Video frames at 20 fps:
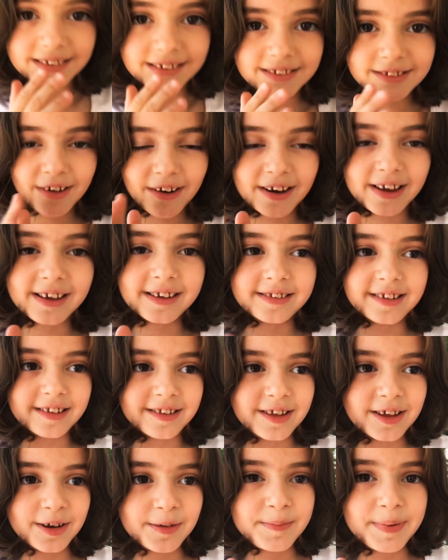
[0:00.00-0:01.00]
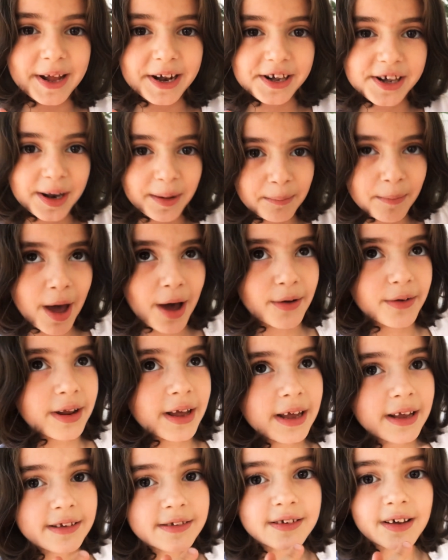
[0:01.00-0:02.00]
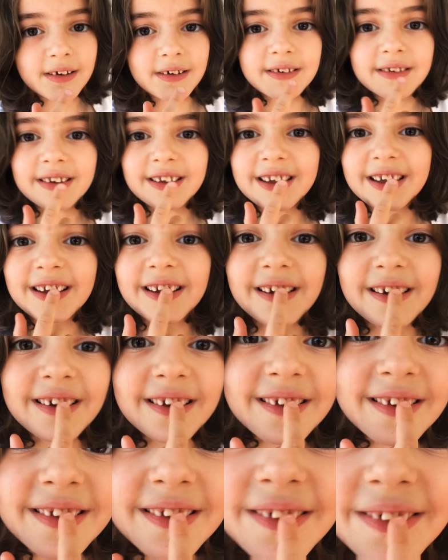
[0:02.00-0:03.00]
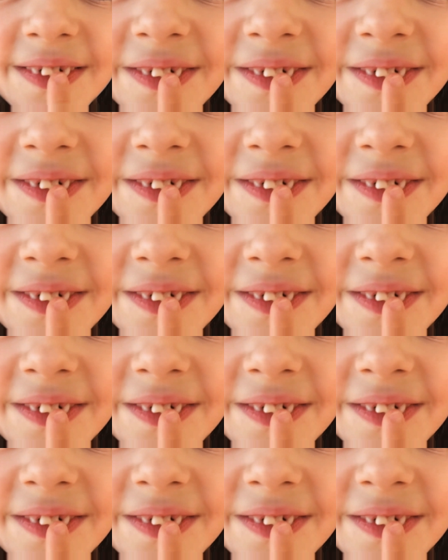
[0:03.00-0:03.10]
sorry, he's into the pinching mode. So here's the